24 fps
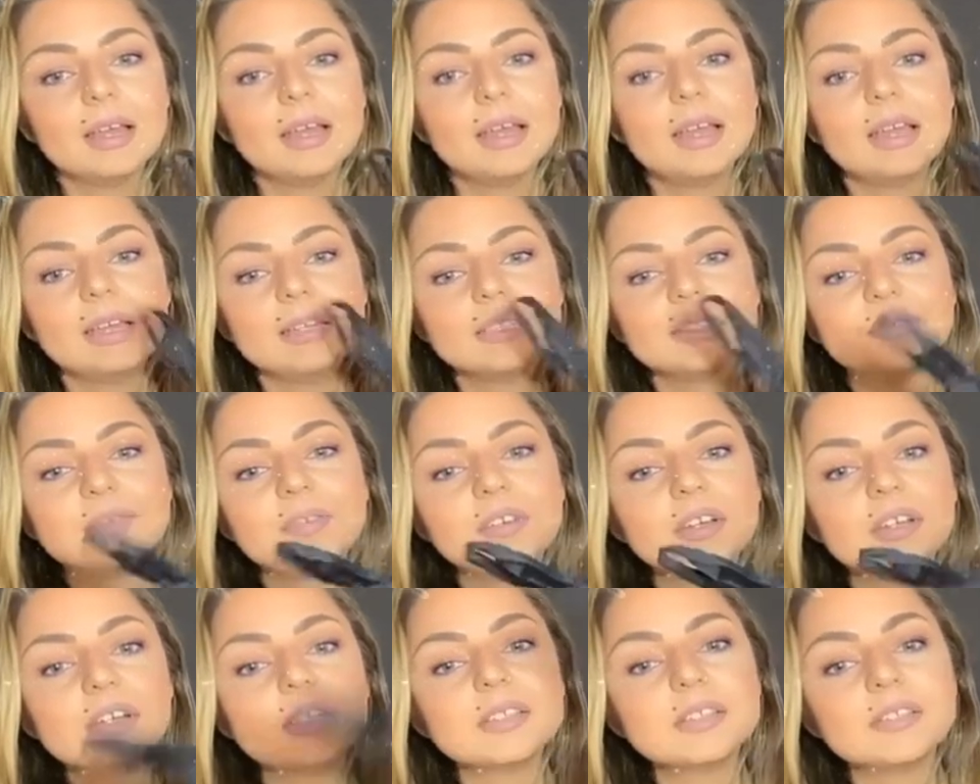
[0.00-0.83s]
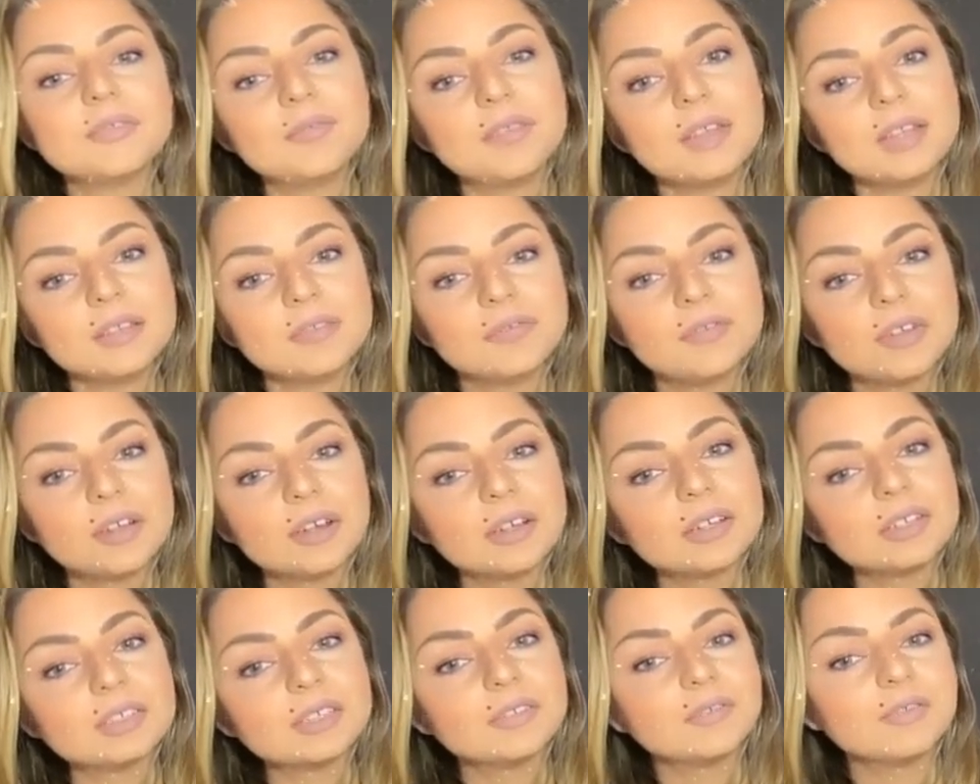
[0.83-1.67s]
is, first thing
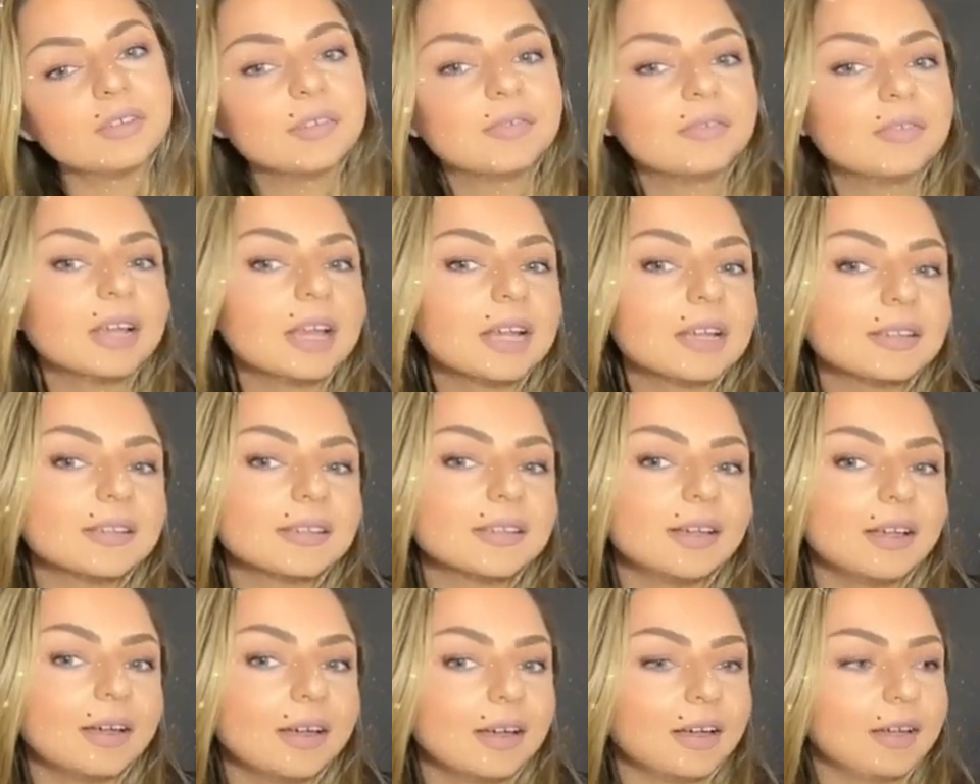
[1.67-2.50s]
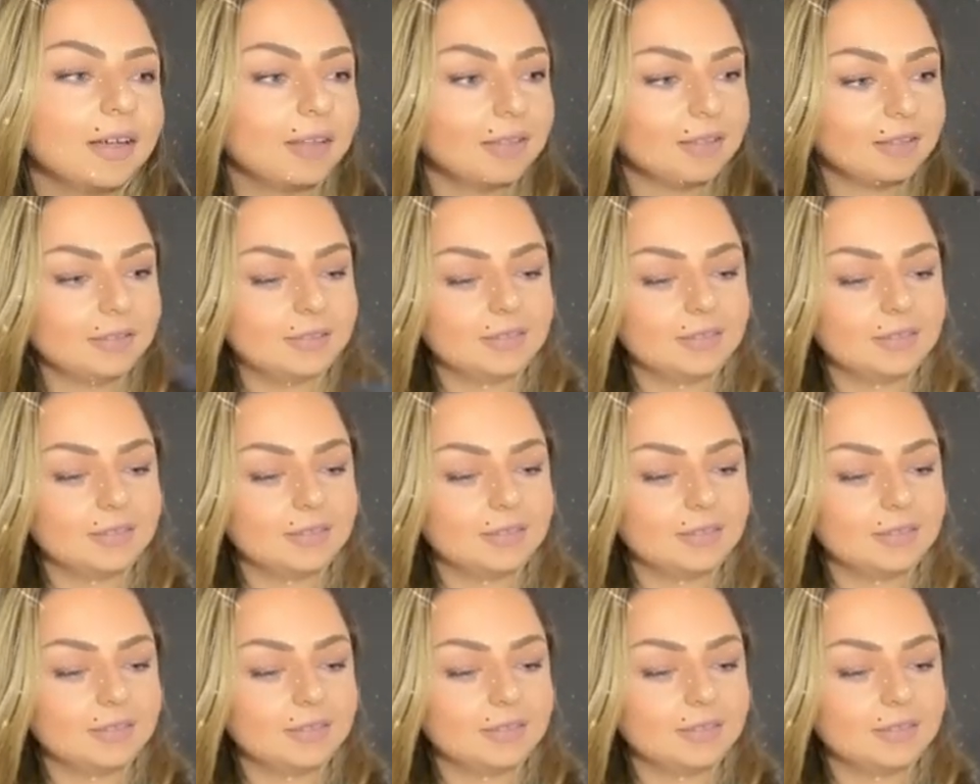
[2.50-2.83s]
first, reflector.